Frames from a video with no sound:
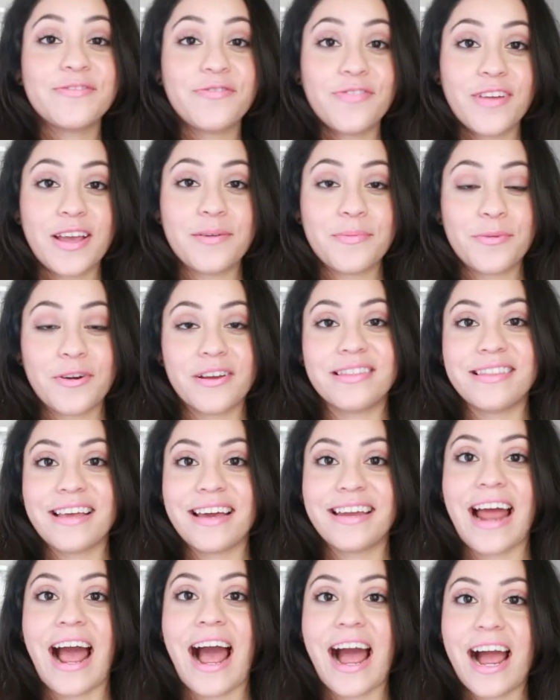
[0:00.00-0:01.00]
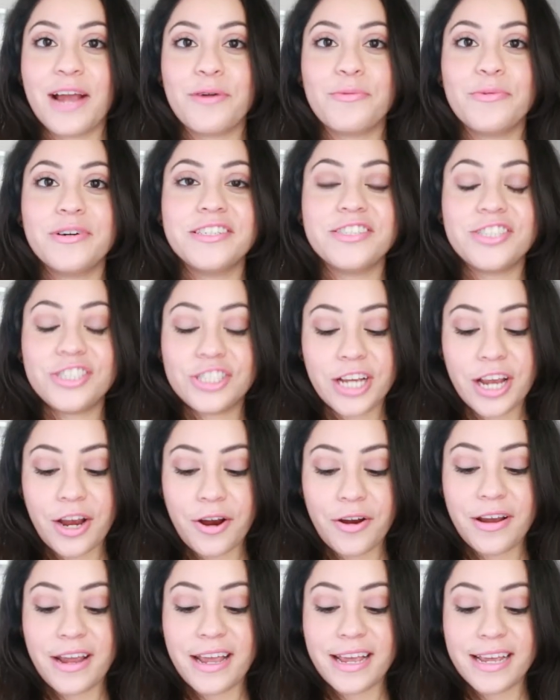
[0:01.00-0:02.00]
favorite that I want to
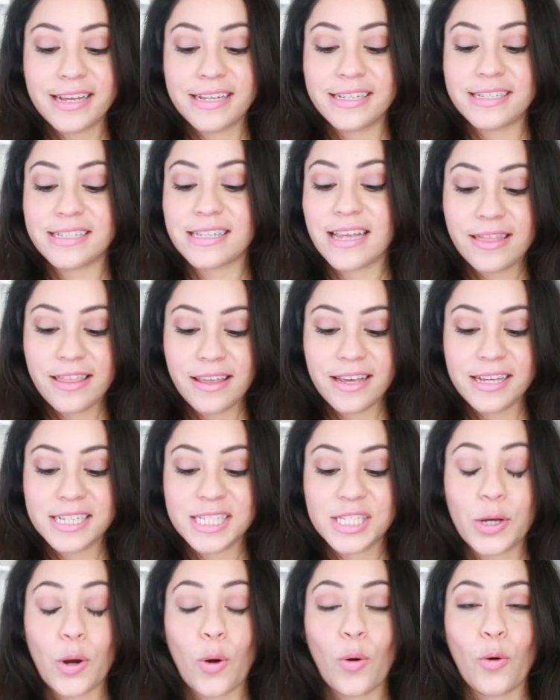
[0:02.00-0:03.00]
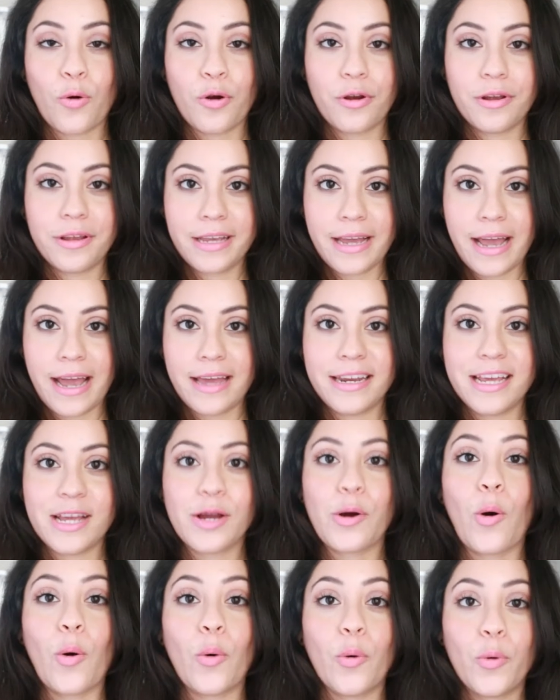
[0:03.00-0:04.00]
share is this
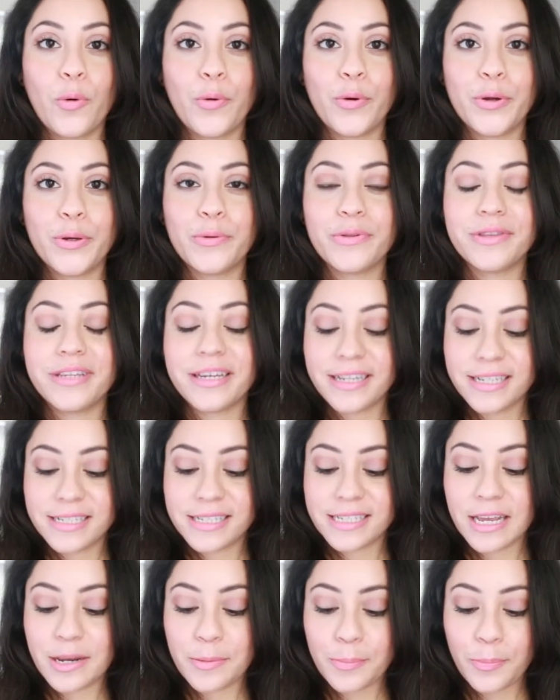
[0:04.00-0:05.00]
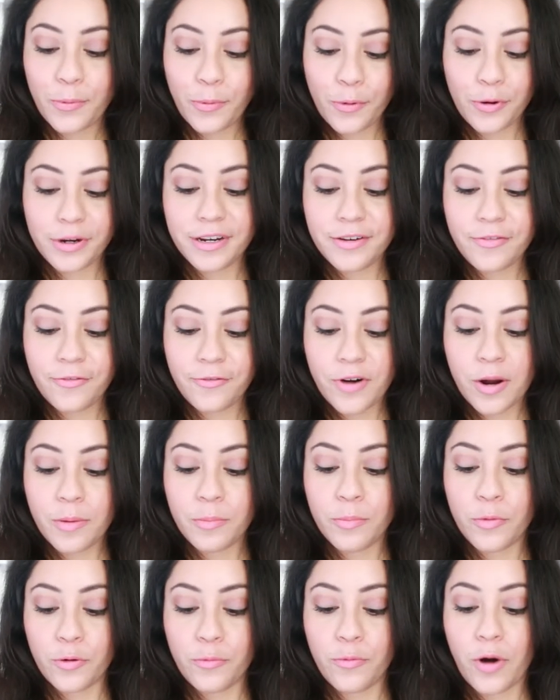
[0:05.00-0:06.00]
organic oil that is imported
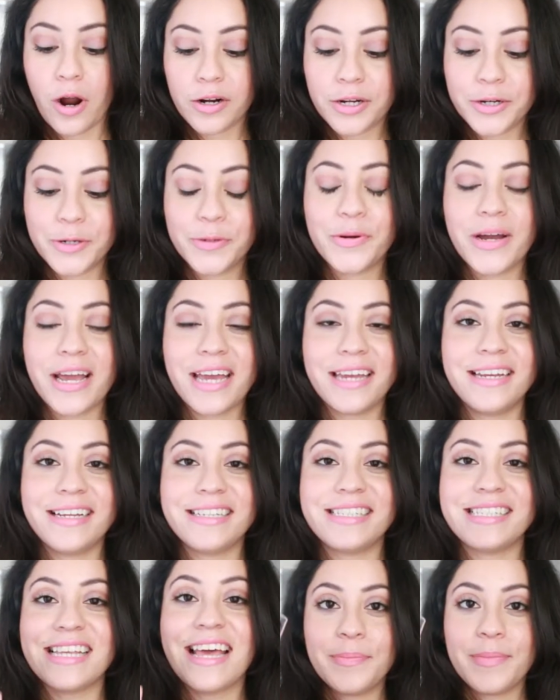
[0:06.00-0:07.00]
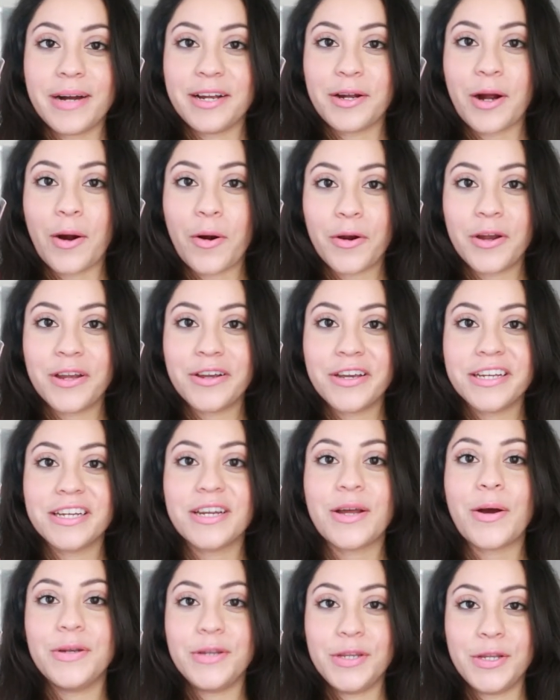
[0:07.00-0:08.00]
from Morocco and it's my
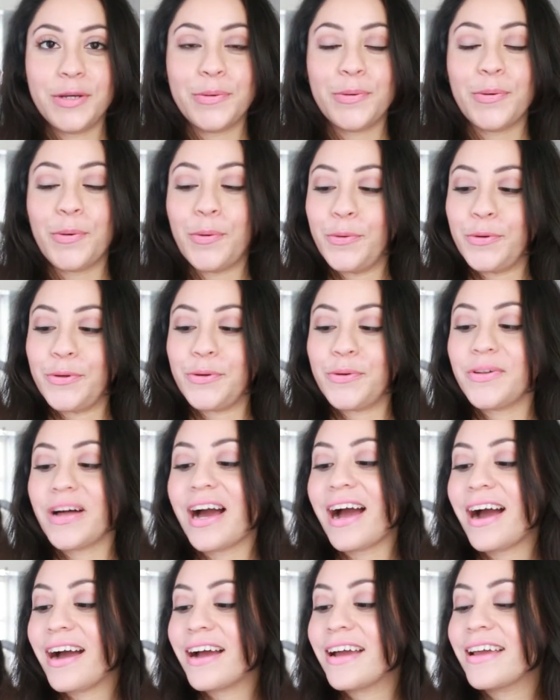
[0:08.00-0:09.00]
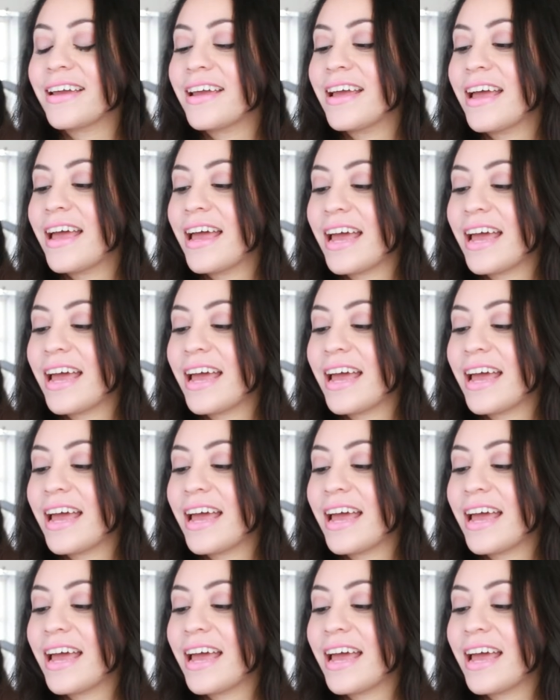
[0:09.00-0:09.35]
argan new oil I